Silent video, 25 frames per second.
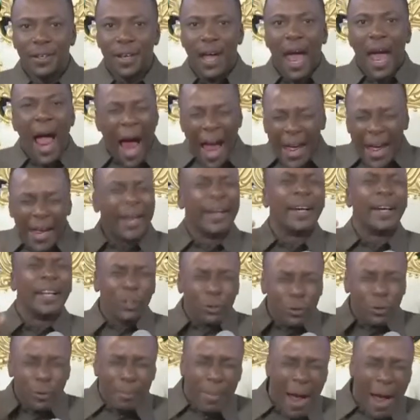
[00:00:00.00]
Aende
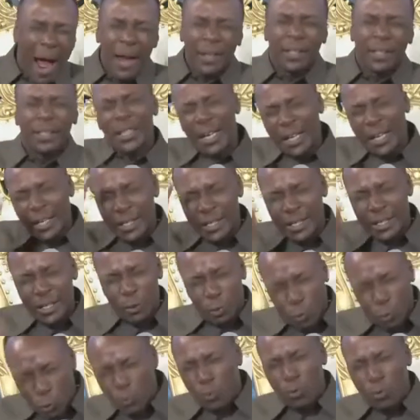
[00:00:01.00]
nyumbani na kitu
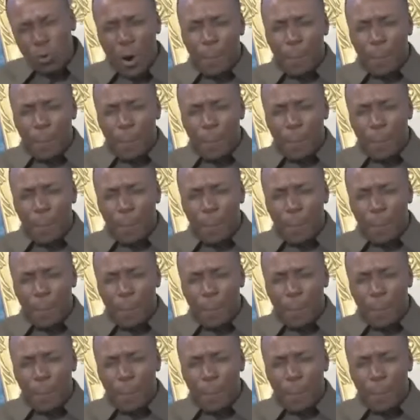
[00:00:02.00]
kubwa.